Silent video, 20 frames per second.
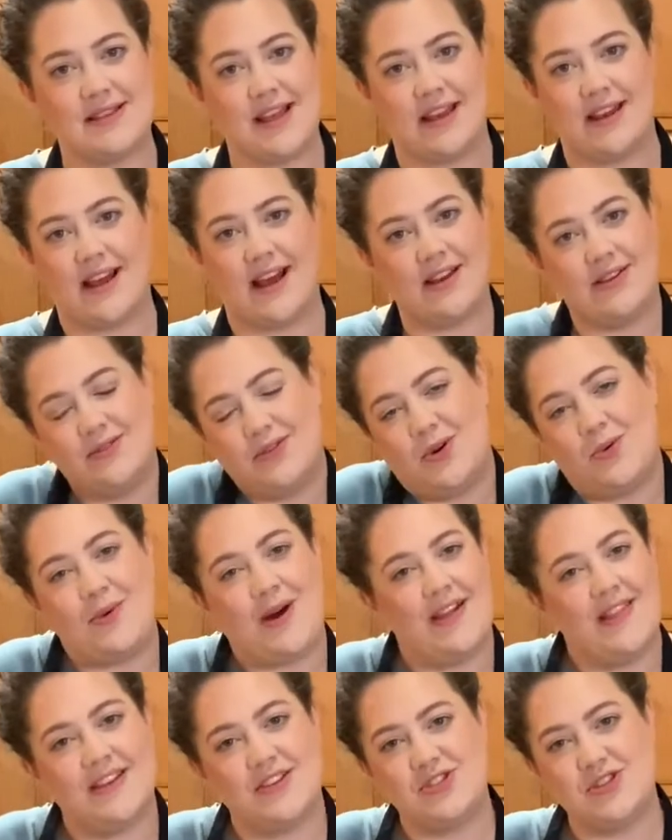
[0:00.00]
And I don't know
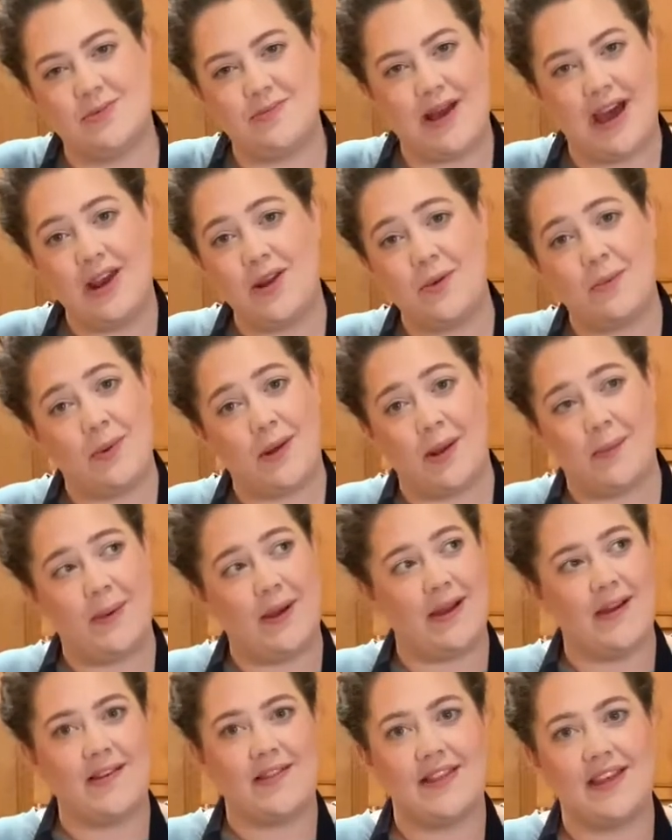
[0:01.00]
why that should matter, but
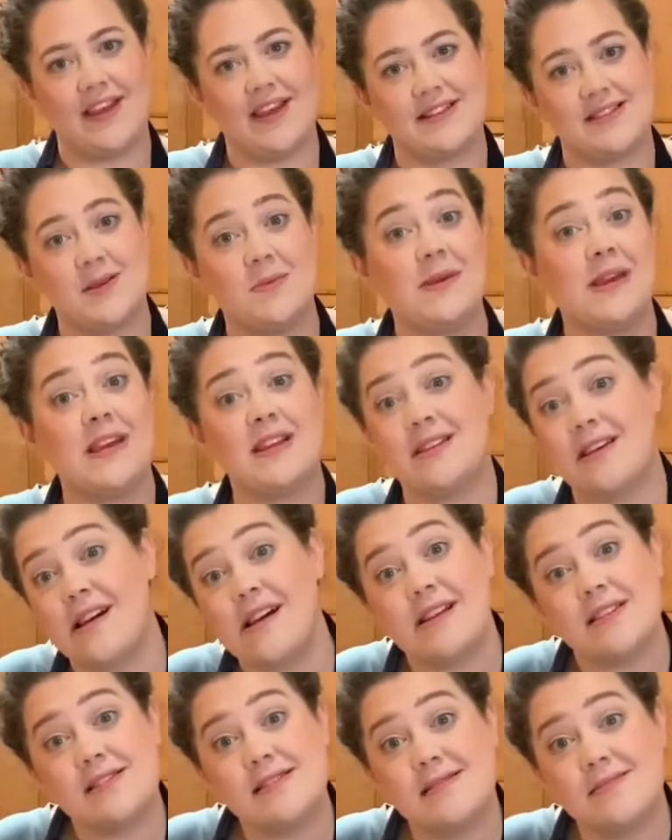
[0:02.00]
apparently to me it
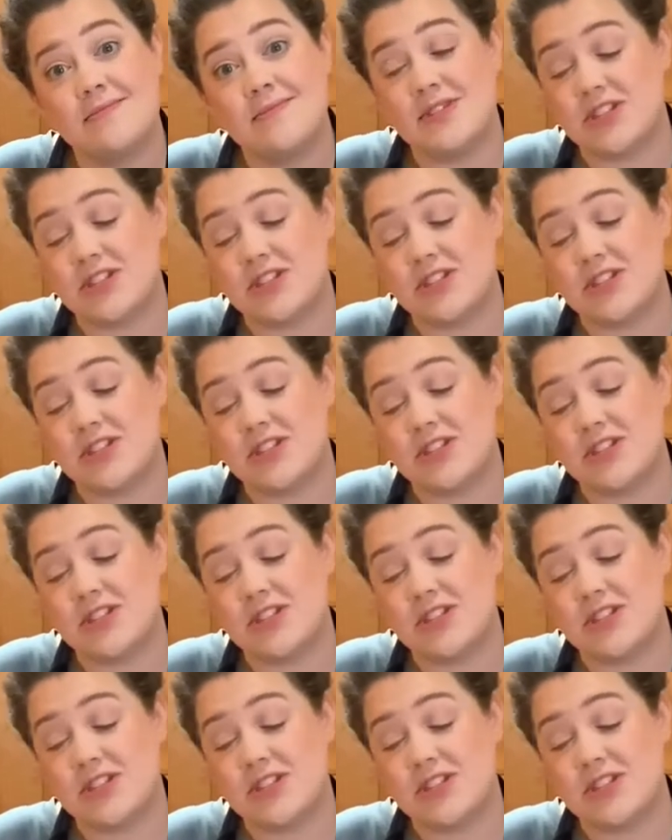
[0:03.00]
does.